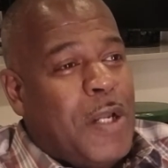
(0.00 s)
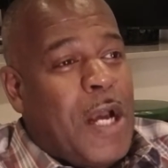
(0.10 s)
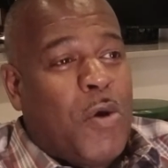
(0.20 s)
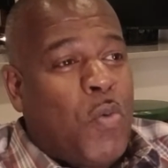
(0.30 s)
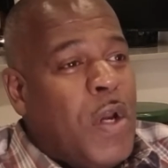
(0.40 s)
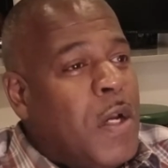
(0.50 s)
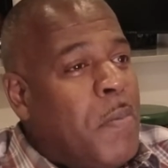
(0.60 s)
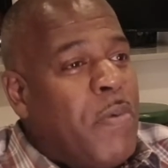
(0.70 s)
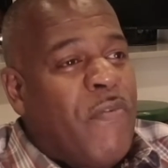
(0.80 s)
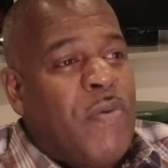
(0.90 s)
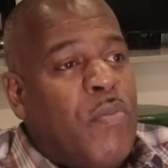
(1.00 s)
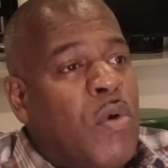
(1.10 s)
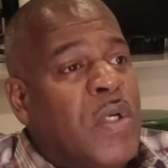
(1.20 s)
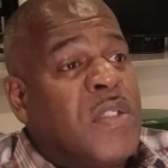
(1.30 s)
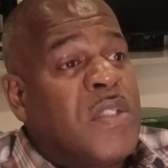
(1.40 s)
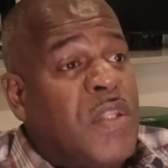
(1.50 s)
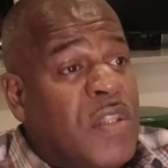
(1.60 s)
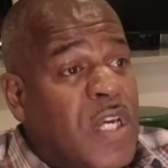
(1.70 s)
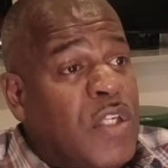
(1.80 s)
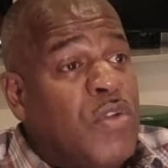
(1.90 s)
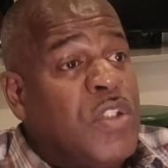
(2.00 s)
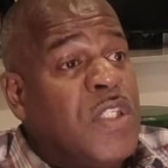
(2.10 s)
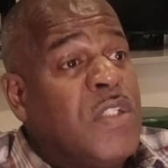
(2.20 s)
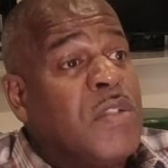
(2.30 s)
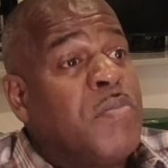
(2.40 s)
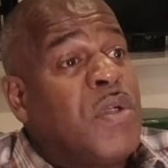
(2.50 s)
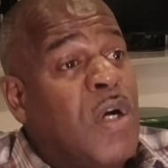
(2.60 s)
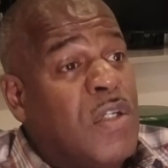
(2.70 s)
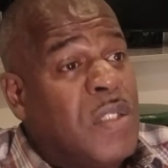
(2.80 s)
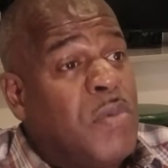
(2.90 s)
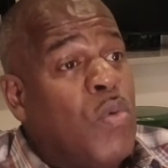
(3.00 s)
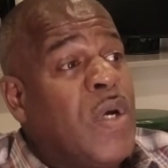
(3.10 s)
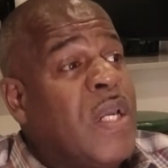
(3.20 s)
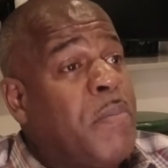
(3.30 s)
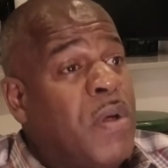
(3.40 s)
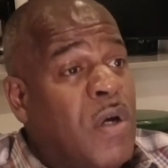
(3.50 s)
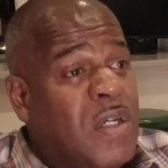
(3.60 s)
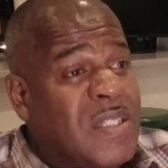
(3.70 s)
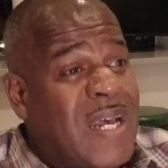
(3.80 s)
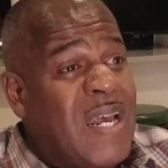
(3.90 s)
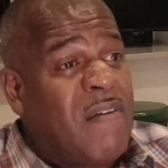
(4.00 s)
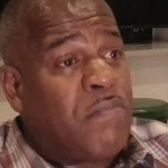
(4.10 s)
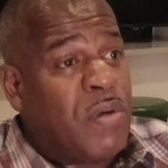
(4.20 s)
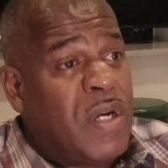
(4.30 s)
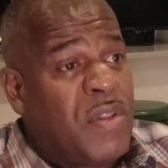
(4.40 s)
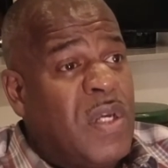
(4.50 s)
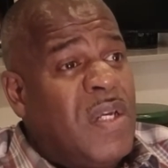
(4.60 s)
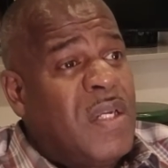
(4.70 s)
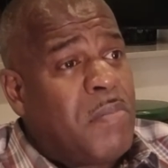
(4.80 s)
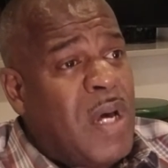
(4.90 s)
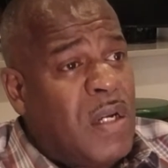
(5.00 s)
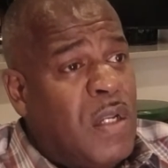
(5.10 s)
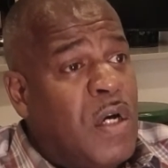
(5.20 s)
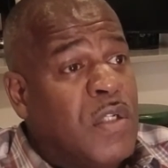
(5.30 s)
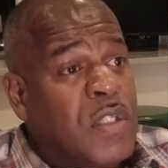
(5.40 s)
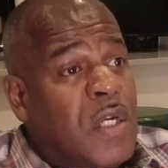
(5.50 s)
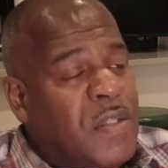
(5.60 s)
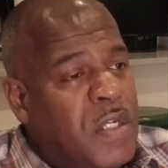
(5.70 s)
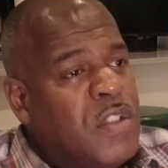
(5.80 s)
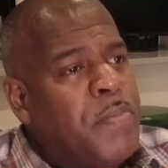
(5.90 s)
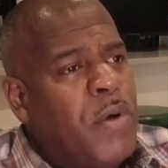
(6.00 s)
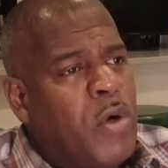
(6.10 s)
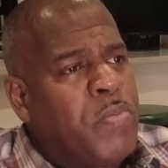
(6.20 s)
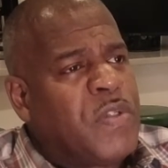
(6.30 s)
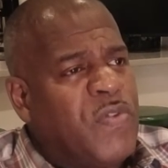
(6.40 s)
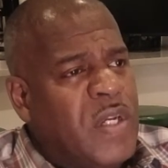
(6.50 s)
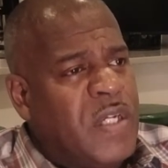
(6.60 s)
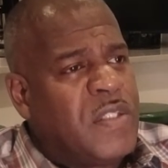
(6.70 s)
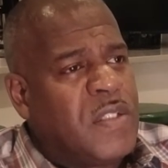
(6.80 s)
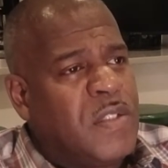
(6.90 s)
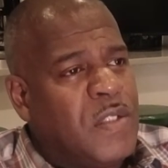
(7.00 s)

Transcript: I can wake up every morning and say, thank you, Jesus, because I'm awake, because I have breath in my lungs. There's a purpose for AC